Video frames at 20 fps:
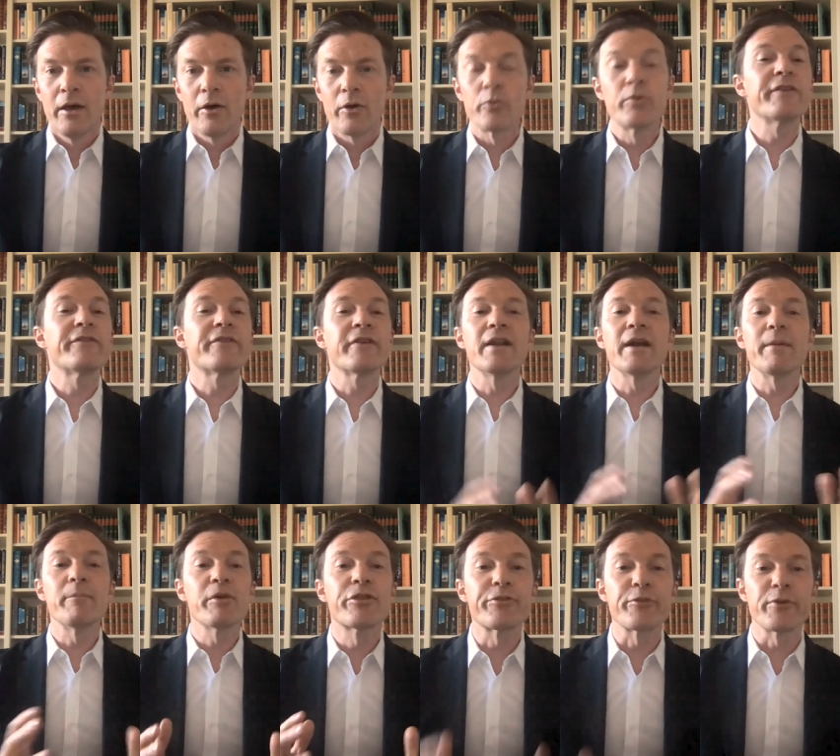Reason
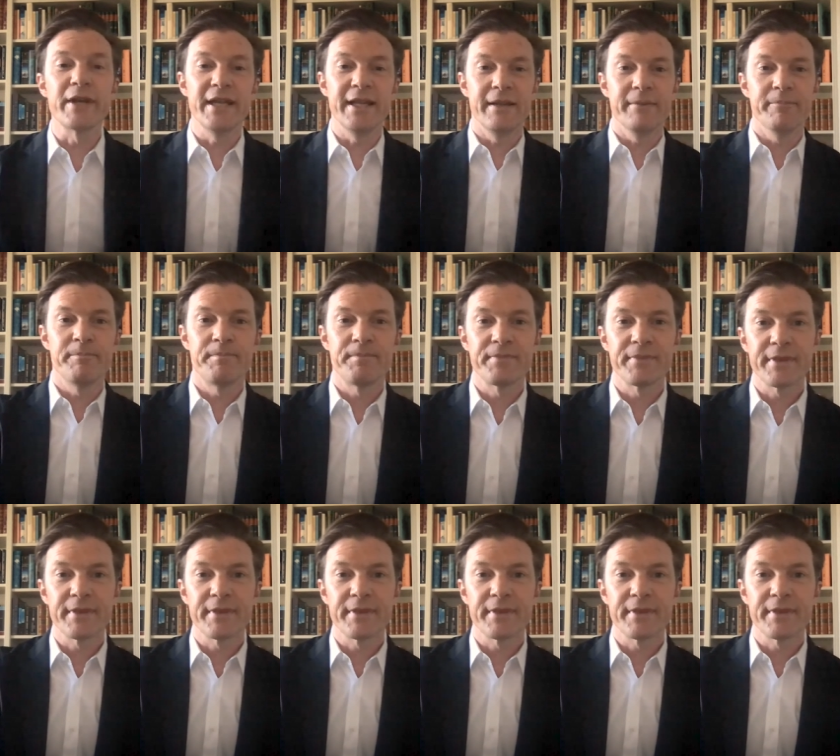number three
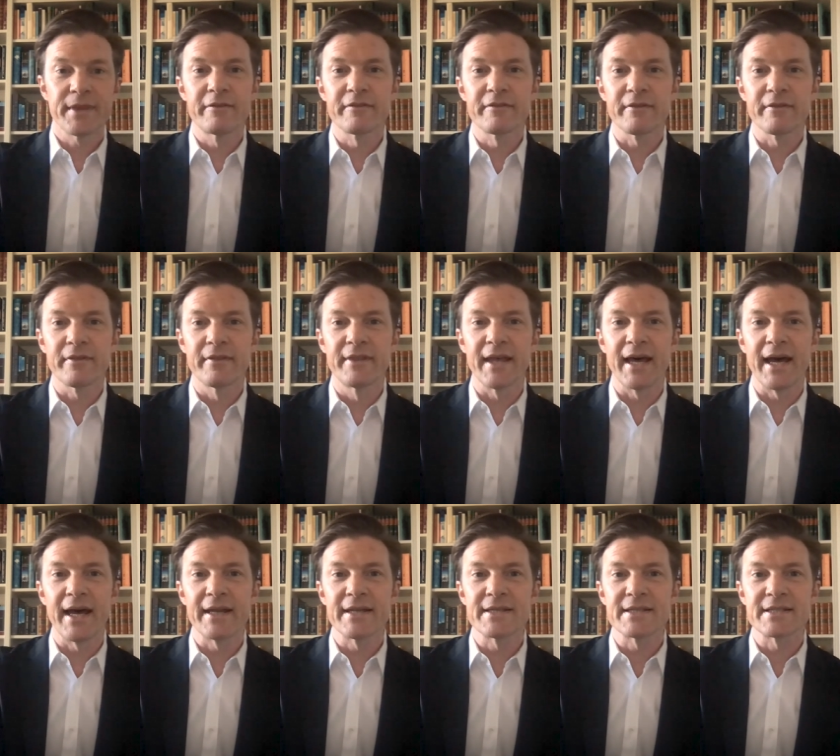is
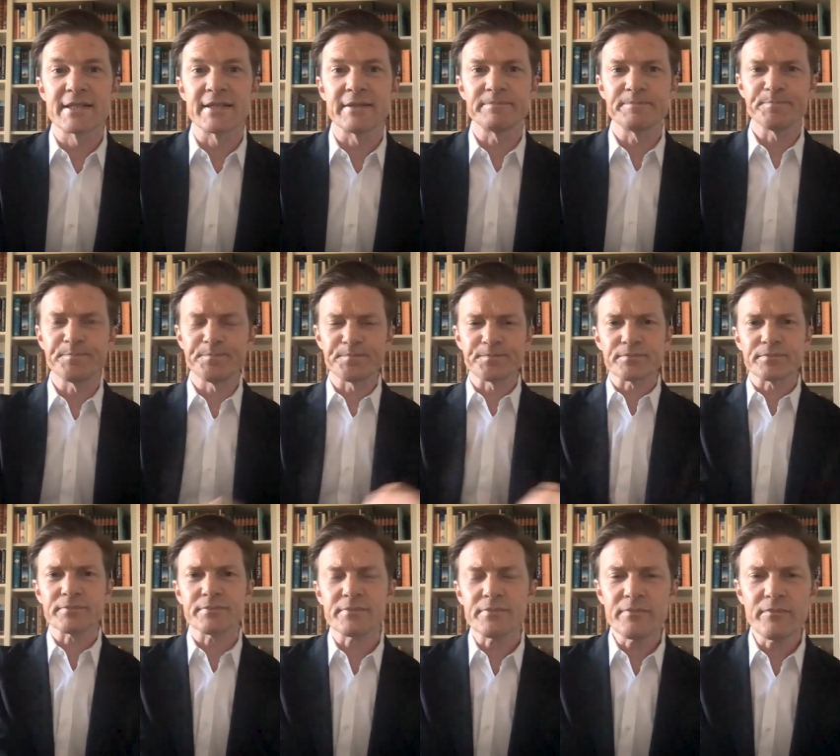that
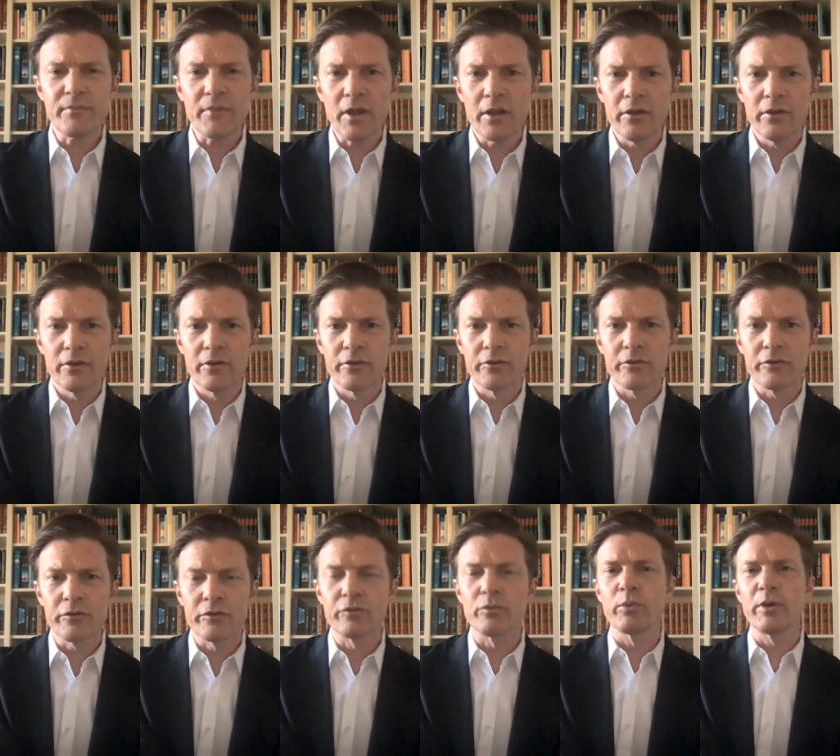
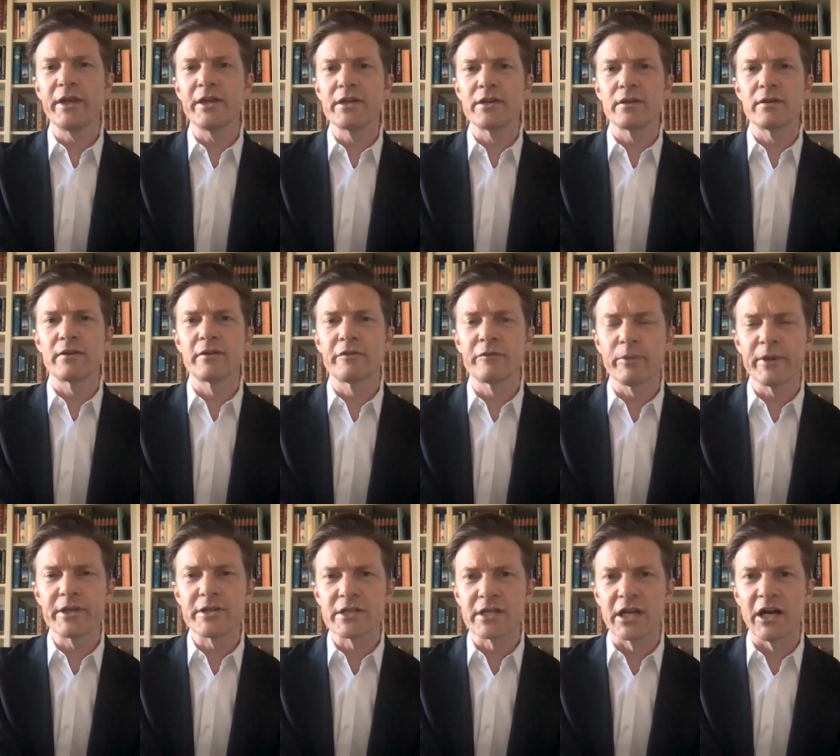Sweden, the Swedish